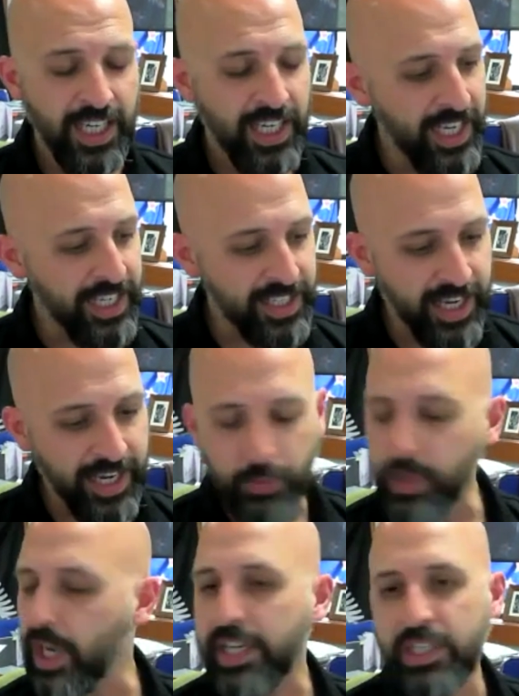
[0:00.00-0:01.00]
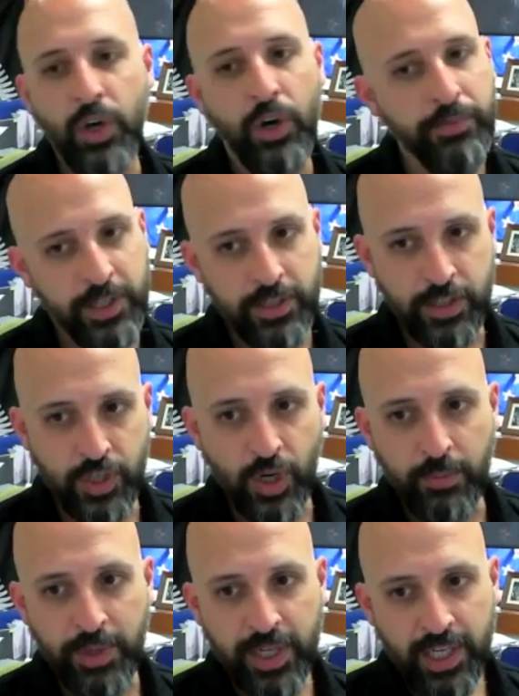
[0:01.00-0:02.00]
and saying, We'd like to offer you the
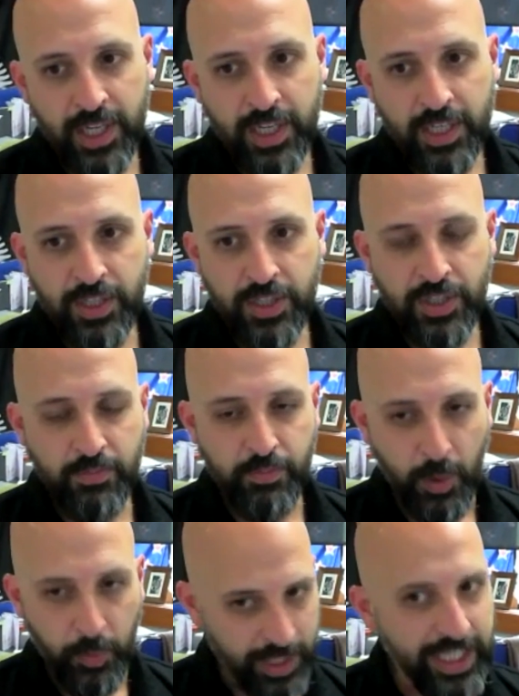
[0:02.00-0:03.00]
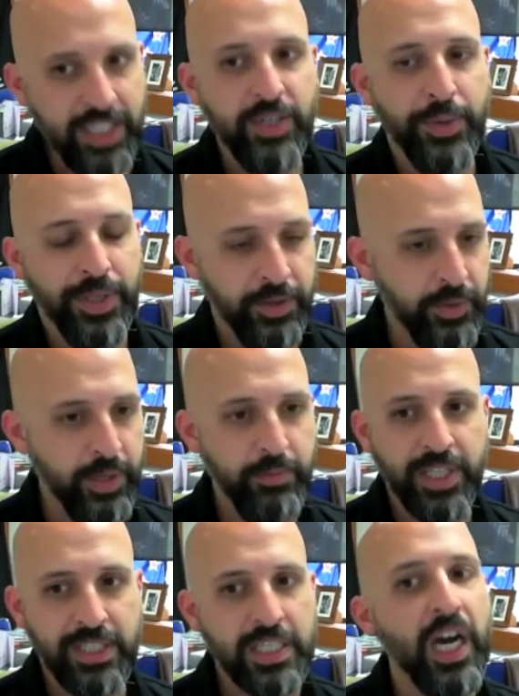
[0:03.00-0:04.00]
job but we need you in three
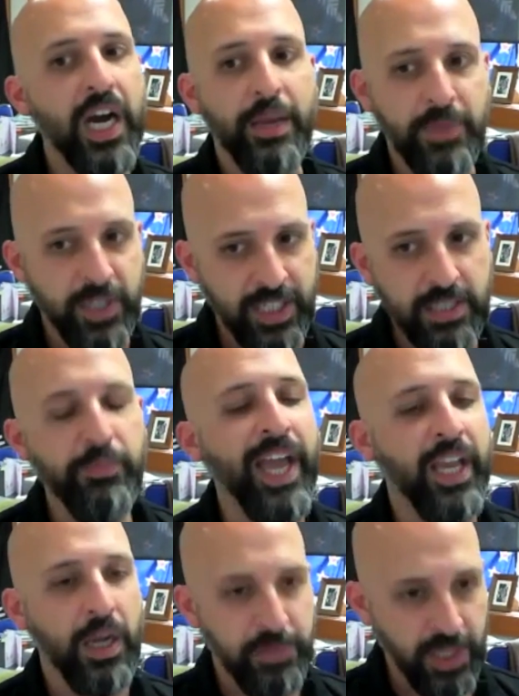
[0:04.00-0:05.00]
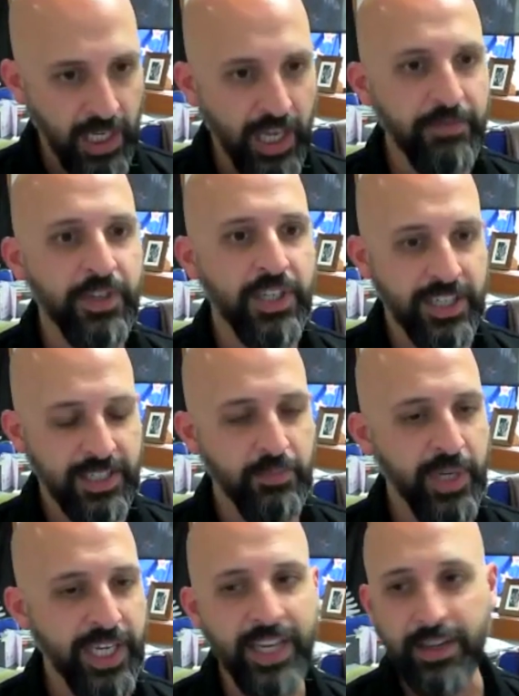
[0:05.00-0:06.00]
months' time. You need to pack up your life and you need to
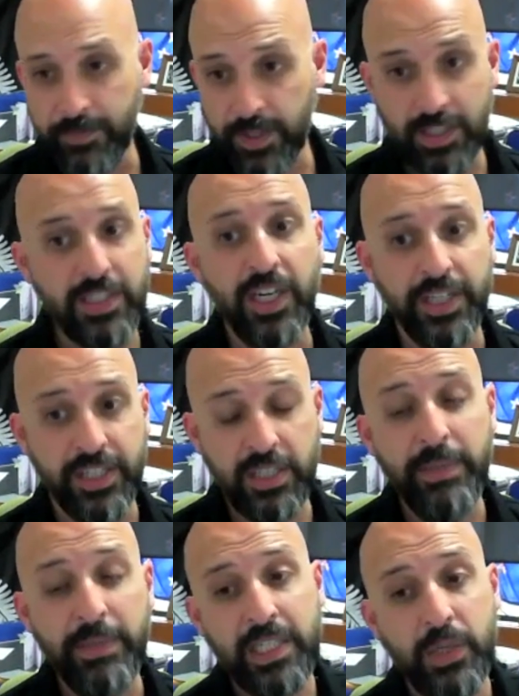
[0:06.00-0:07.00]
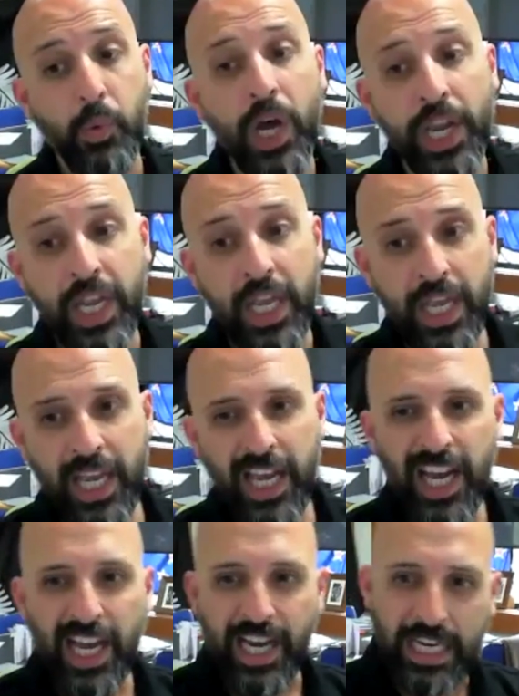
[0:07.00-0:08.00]
be here for the start of semester one.
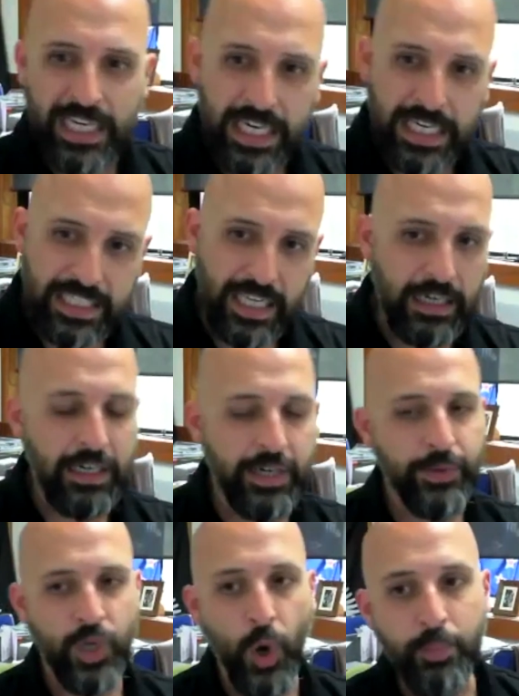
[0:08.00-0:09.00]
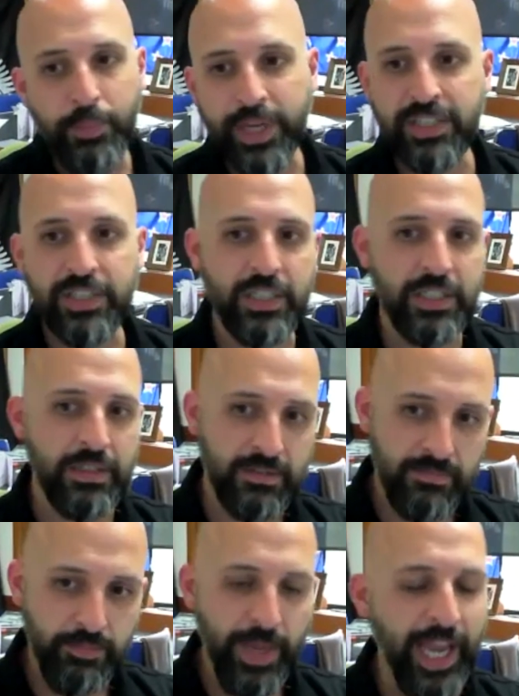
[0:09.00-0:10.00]
And I kind of said, oh, I was hoping to
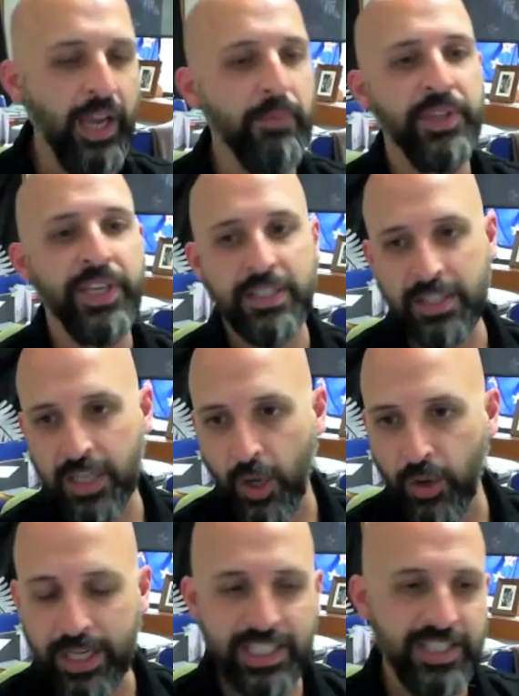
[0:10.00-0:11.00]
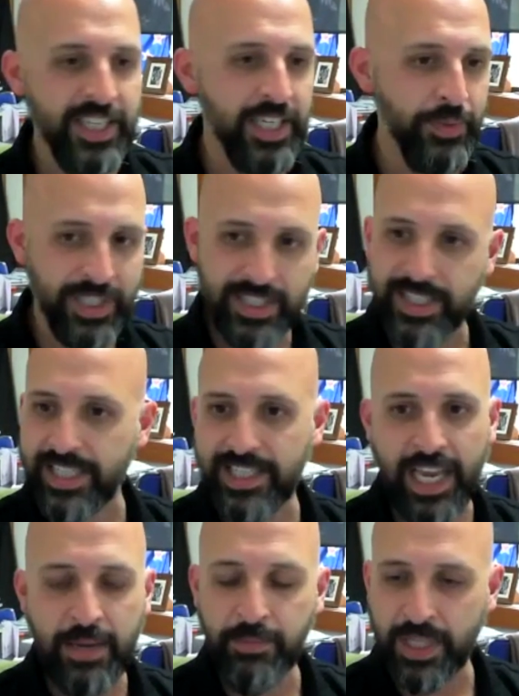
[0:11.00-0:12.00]
pack up things slowly, see you in six,
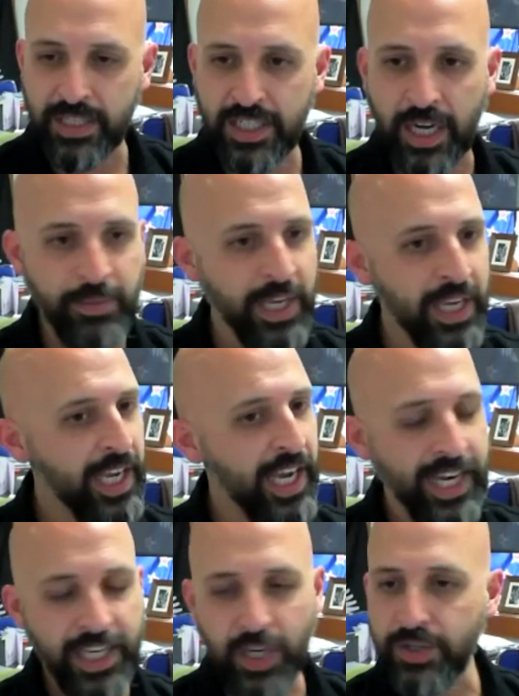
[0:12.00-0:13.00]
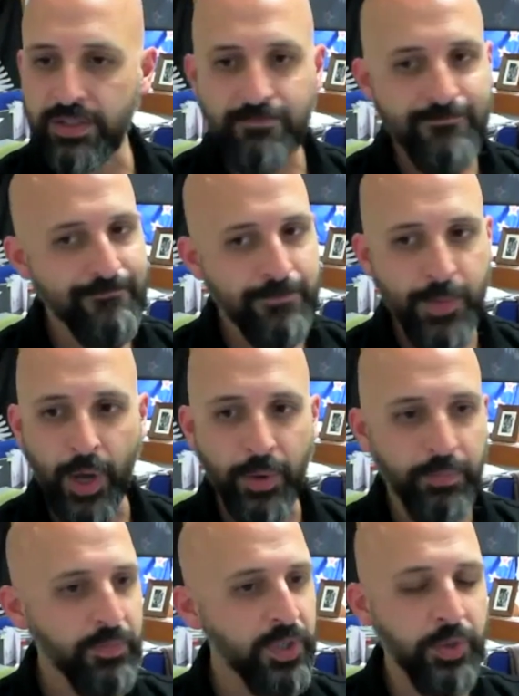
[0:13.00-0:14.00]
eight months' time. And he goes, No,
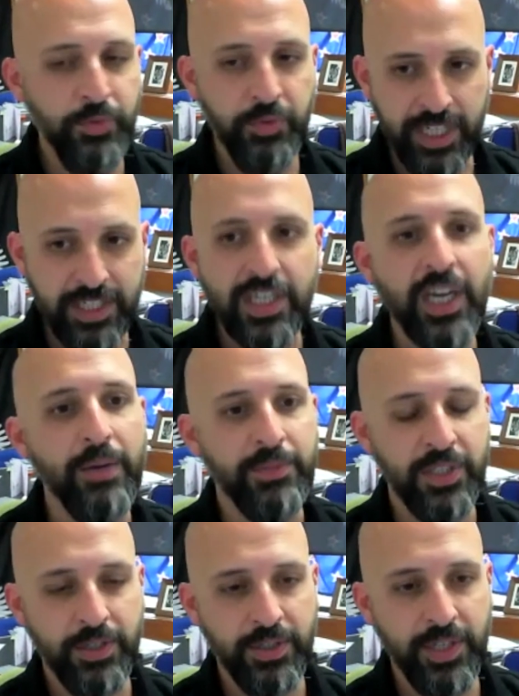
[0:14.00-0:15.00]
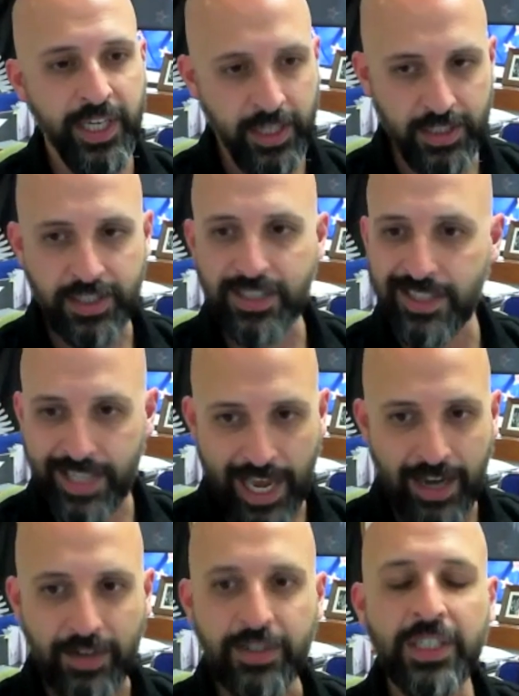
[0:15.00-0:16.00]
you need to come to England
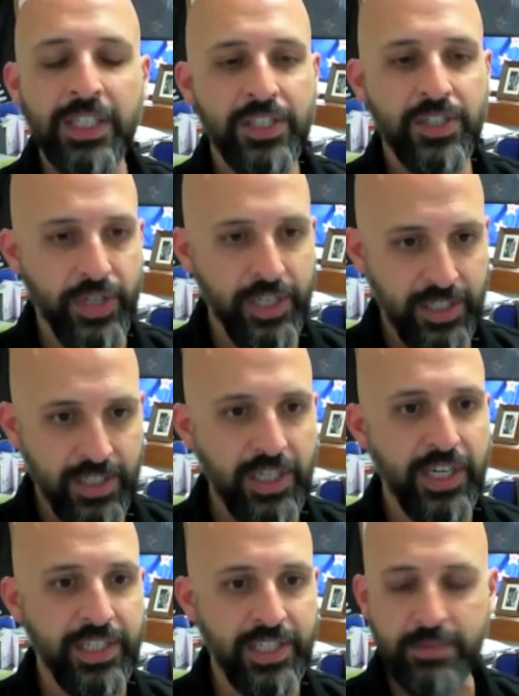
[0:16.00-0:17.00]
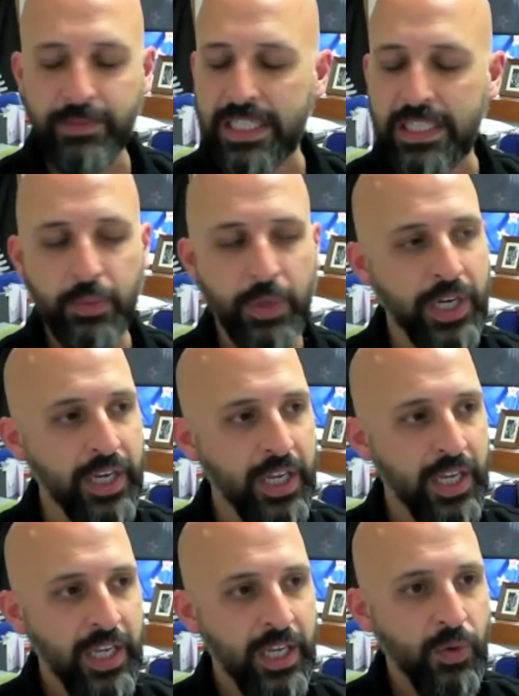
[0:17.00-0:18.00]
now so you can start in semester one.
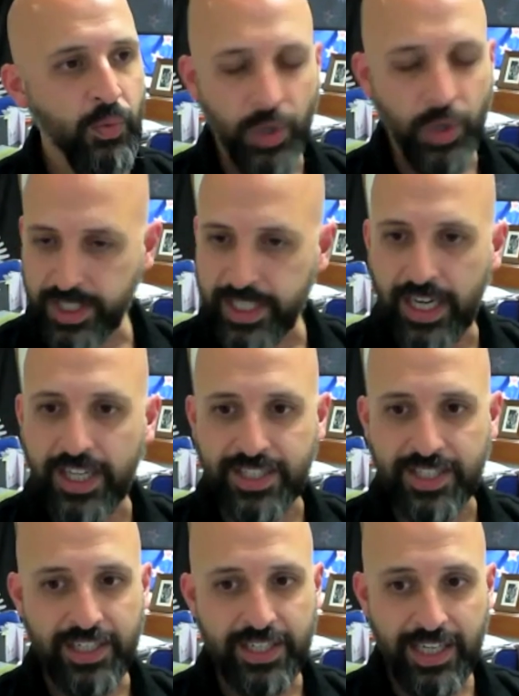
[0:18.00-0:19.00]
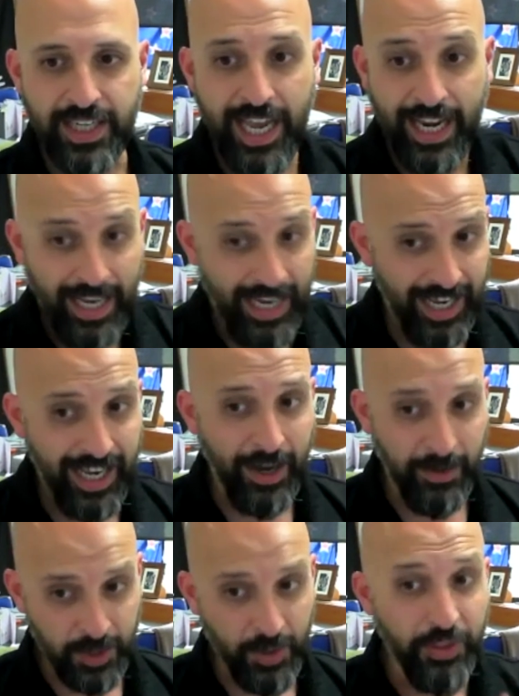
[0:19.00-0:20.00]
What's the answer? And I, I
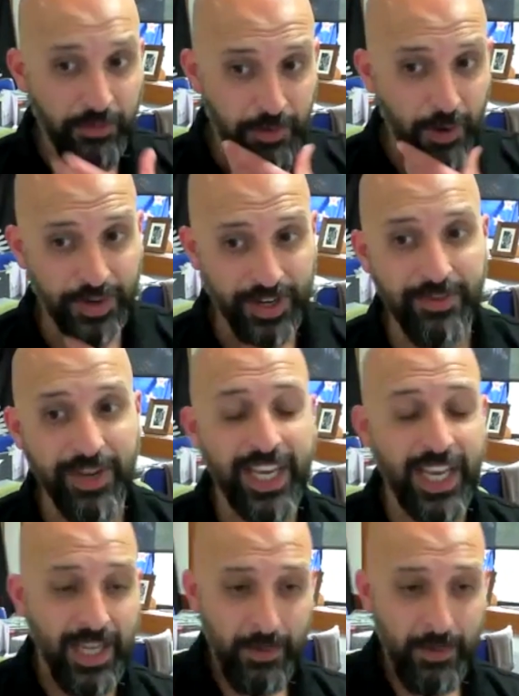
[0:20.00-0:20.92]
was on the phone and I'm like,